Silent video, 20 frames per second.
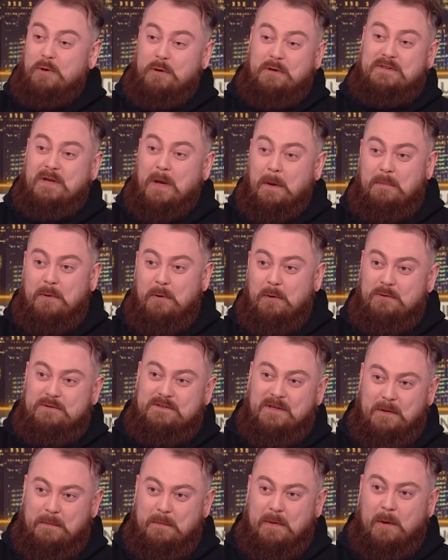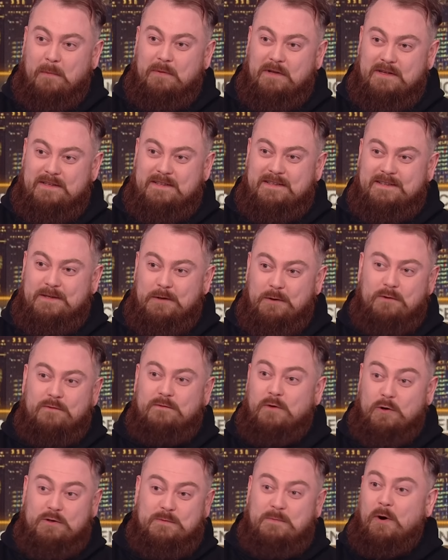put it to a poll to the public, you know,
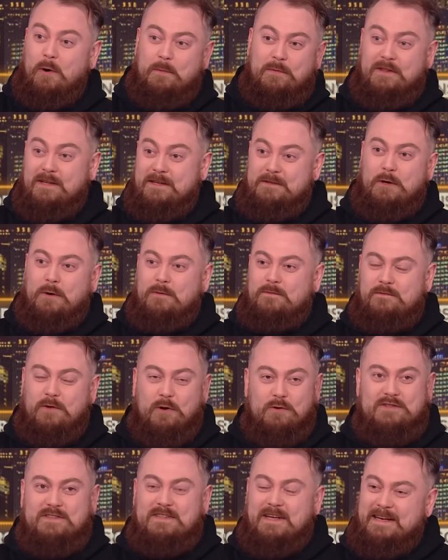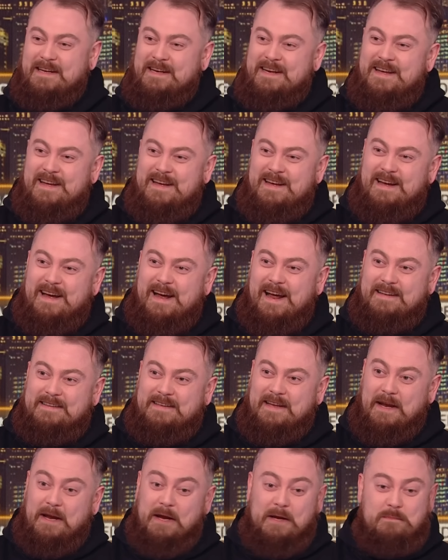Vox Populi, Vox Day, and
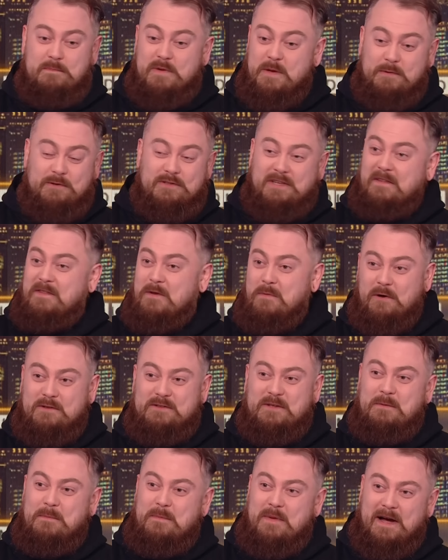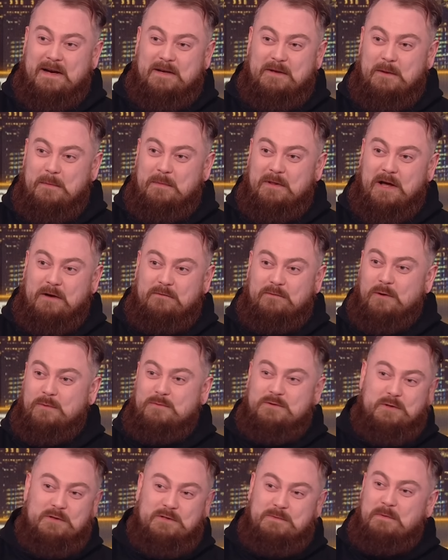people said they wanted him back on the
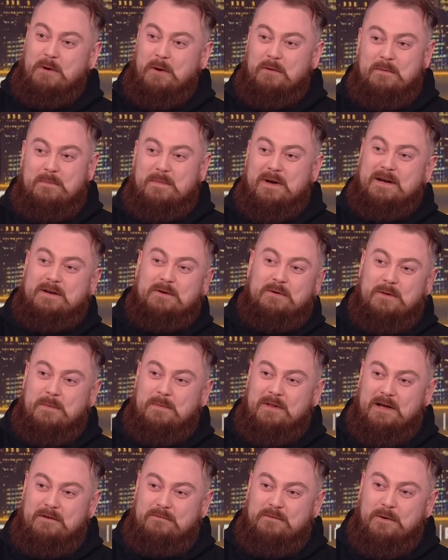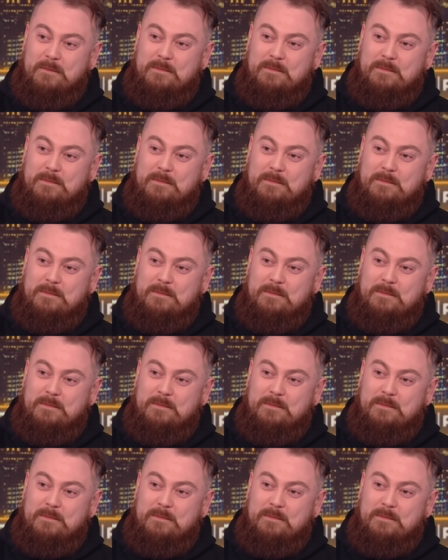platform, so he's brought them back on the platform.